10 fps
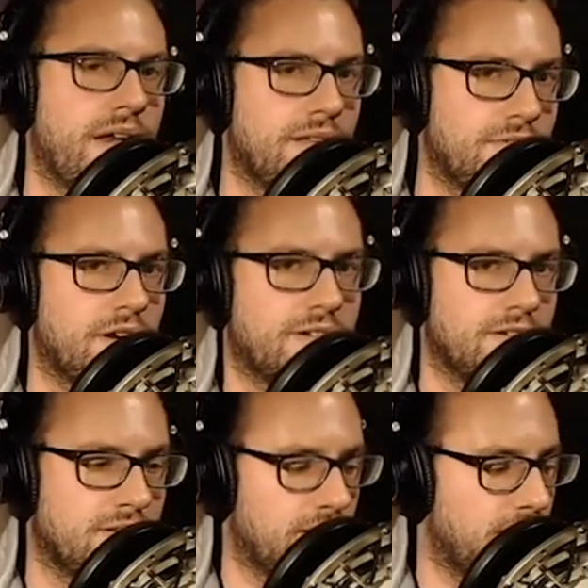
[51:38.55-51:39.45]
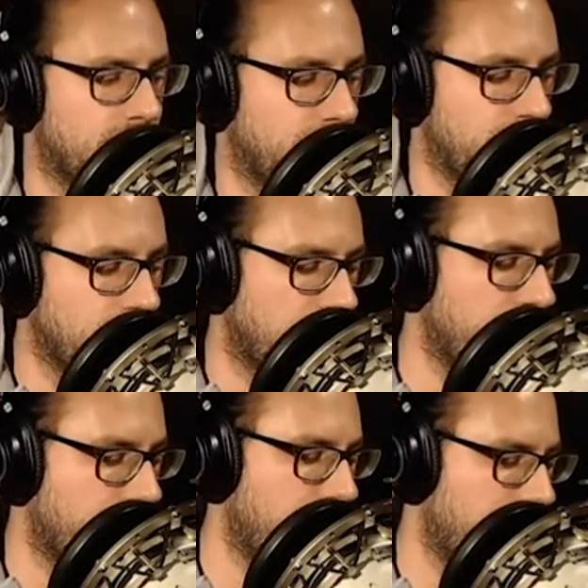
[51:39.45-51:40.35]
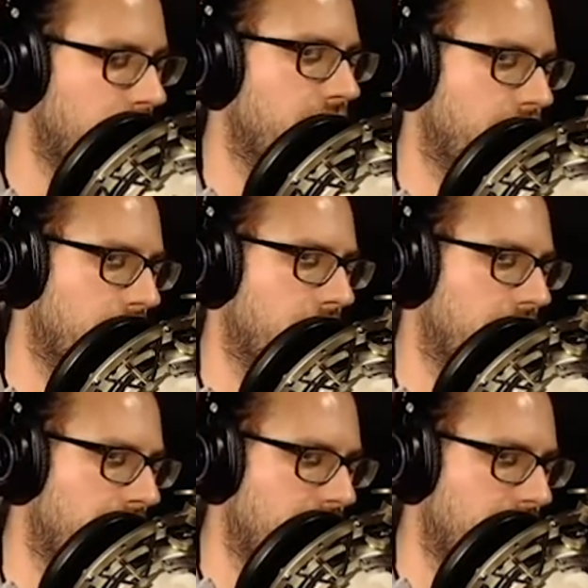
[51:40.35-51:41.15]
instructions of do 1, 2, 3, and 4.